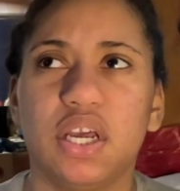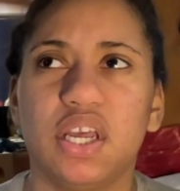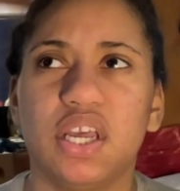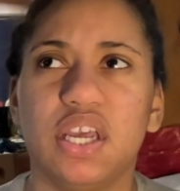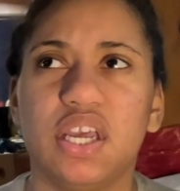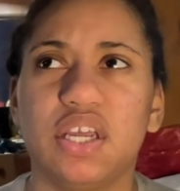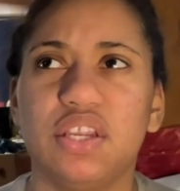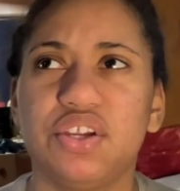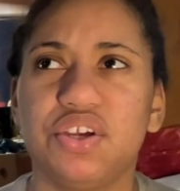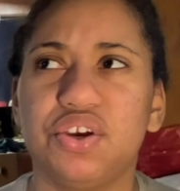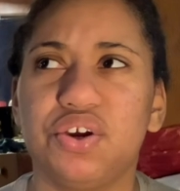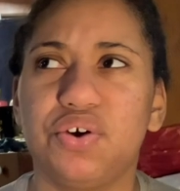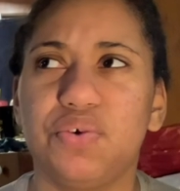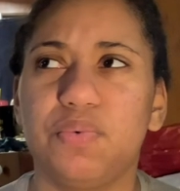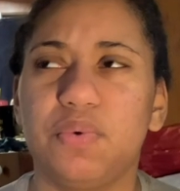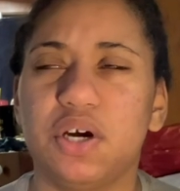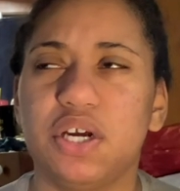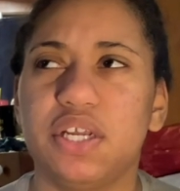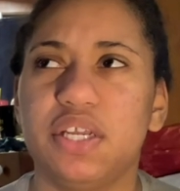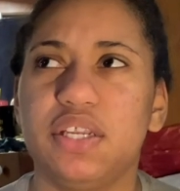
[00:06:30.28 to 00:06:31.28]
And you know
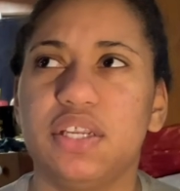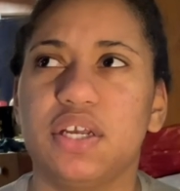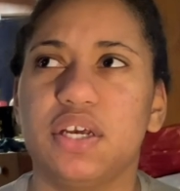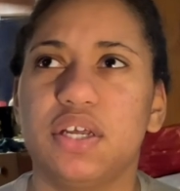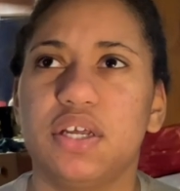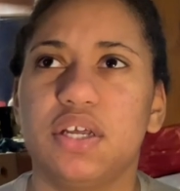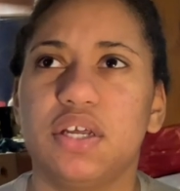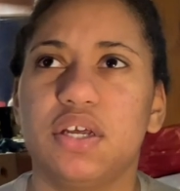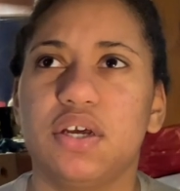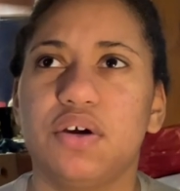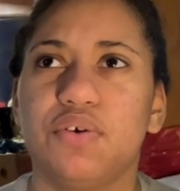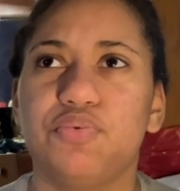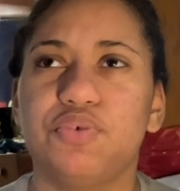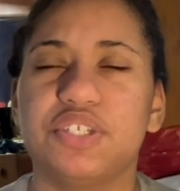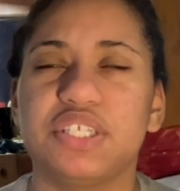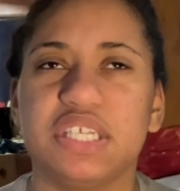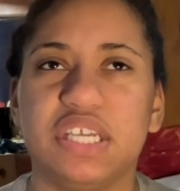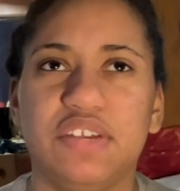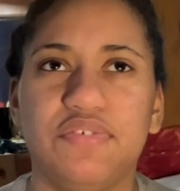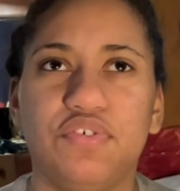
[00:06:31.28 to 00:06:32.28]
what?
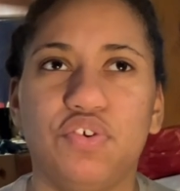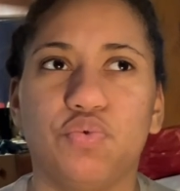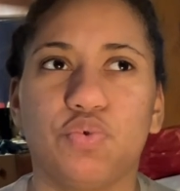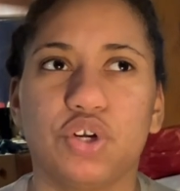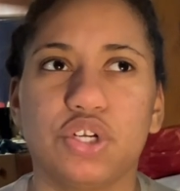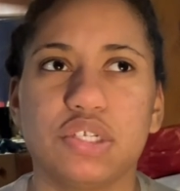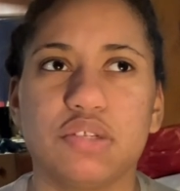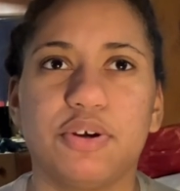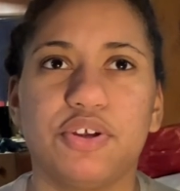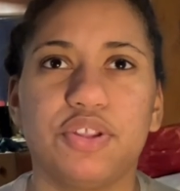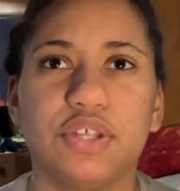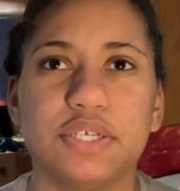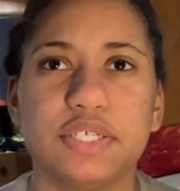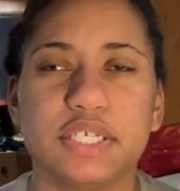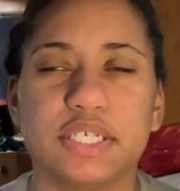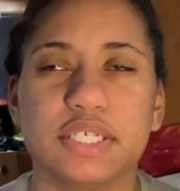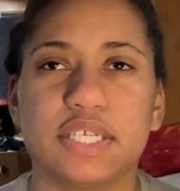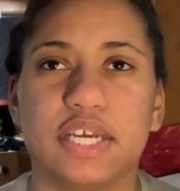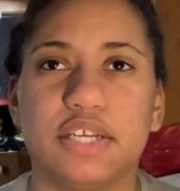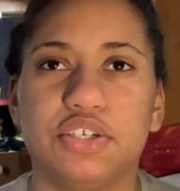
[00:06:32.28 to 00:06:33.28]
What's even worse about
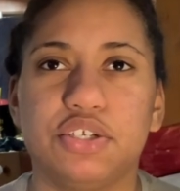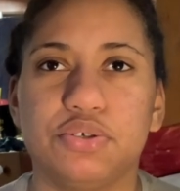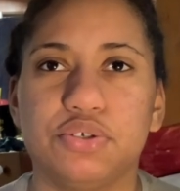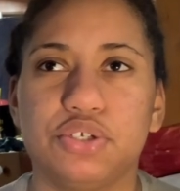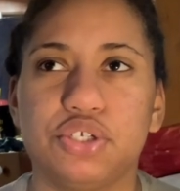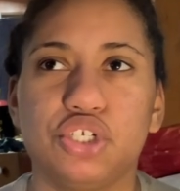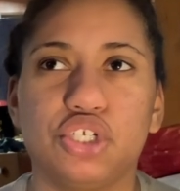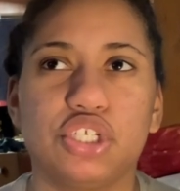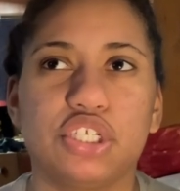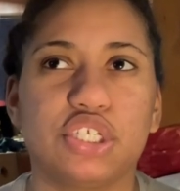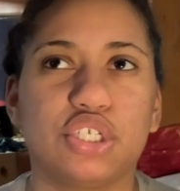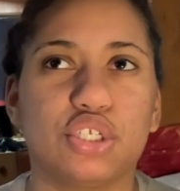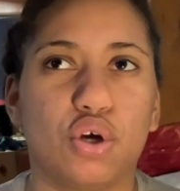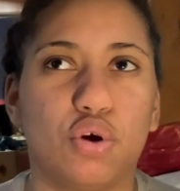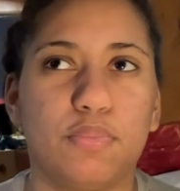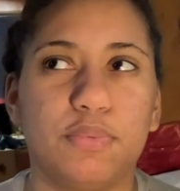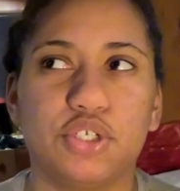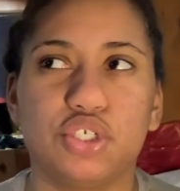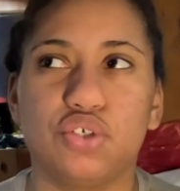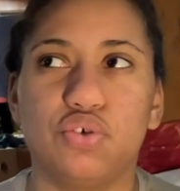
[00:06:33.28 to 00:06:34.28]
this is that there's just
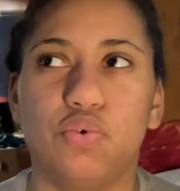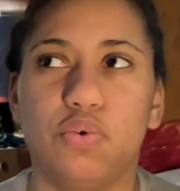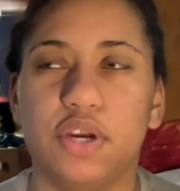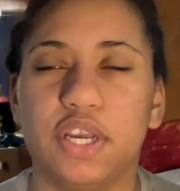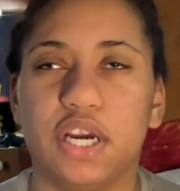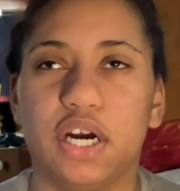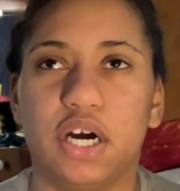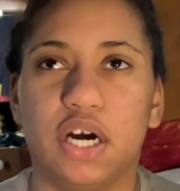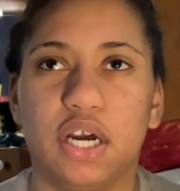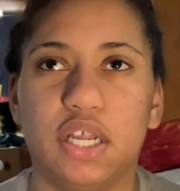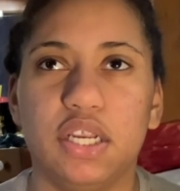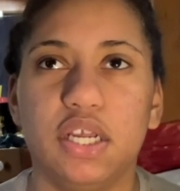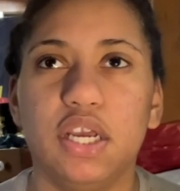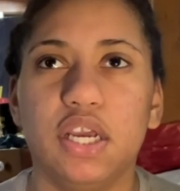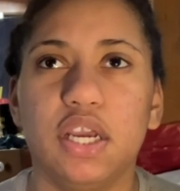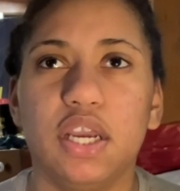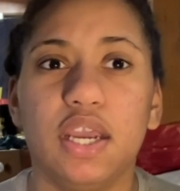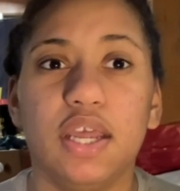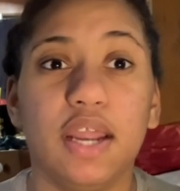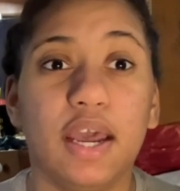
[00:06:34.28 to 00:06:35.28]
so much going on,
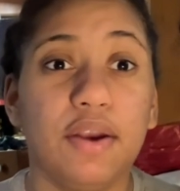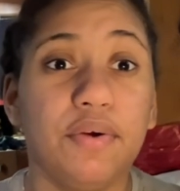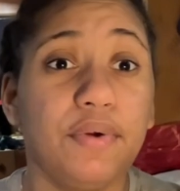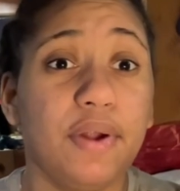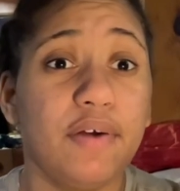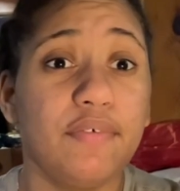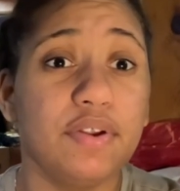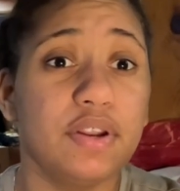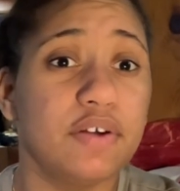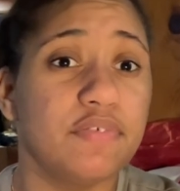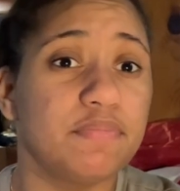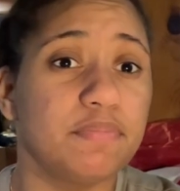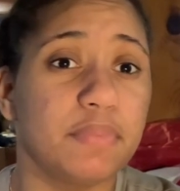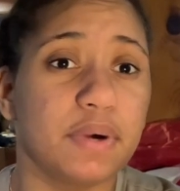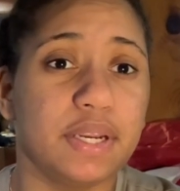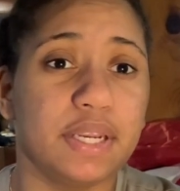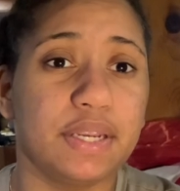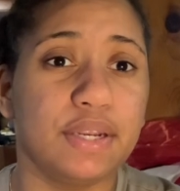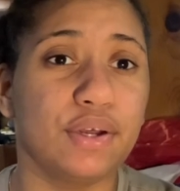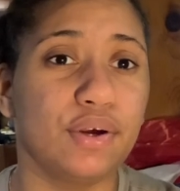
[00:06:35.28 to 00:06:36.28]
and I don't have enough
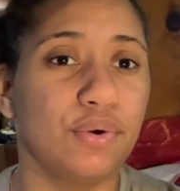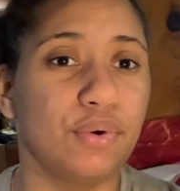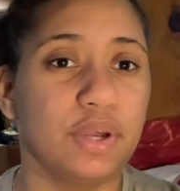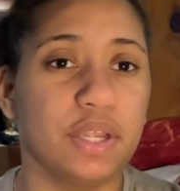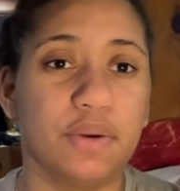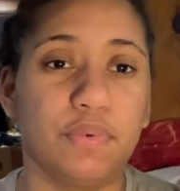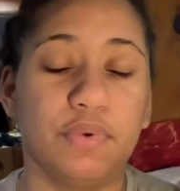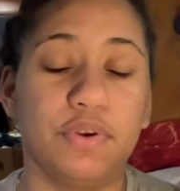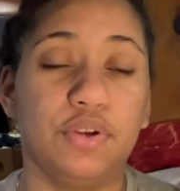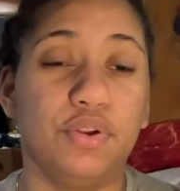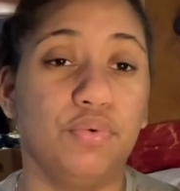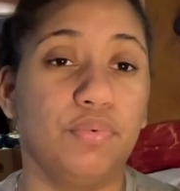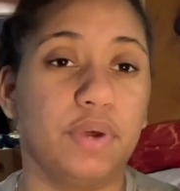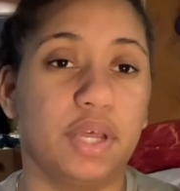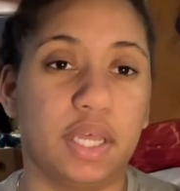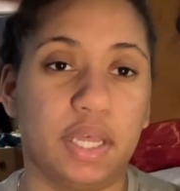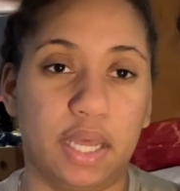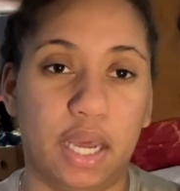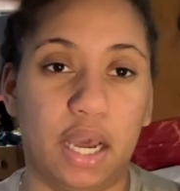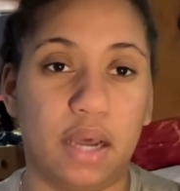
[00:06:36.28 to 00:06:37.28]
money to go get a new
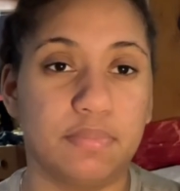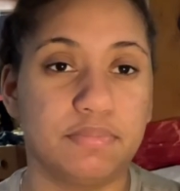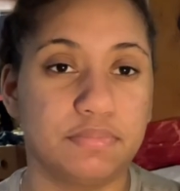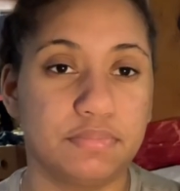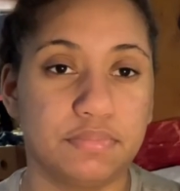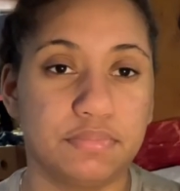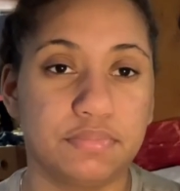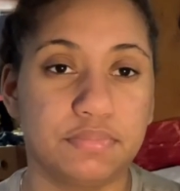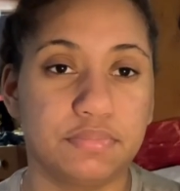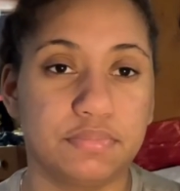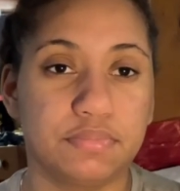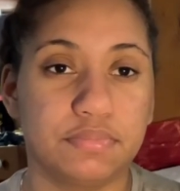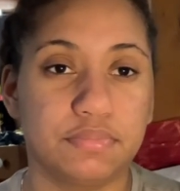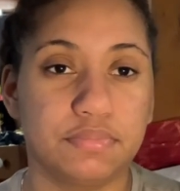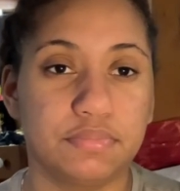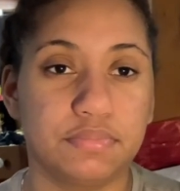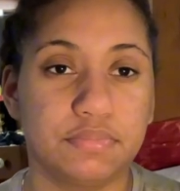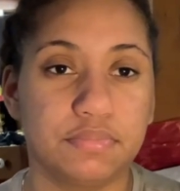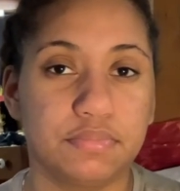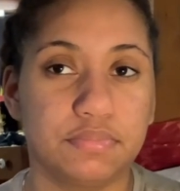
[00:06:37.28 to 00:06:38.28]
wig cap
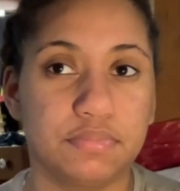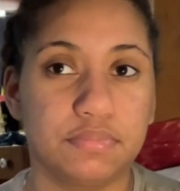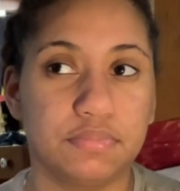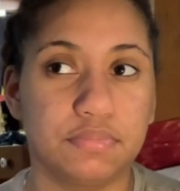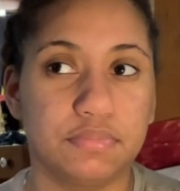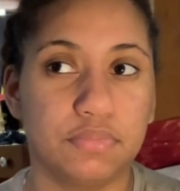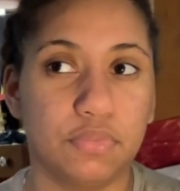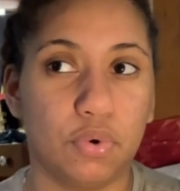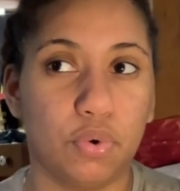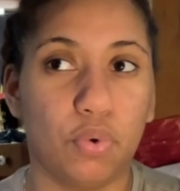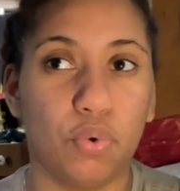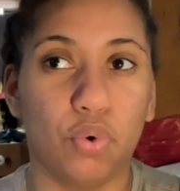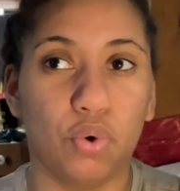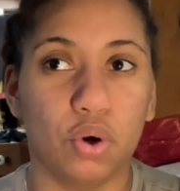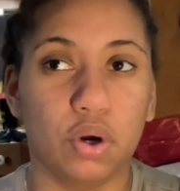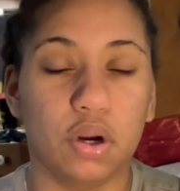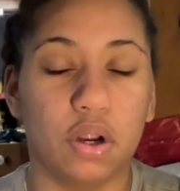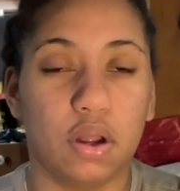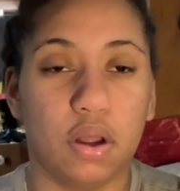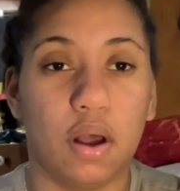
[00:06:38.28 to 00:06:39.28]

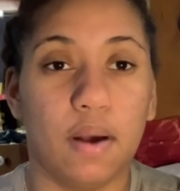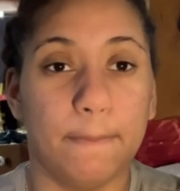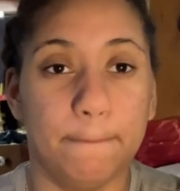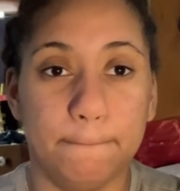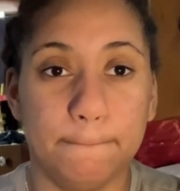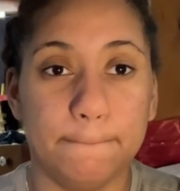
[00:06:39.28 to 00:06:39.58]
or a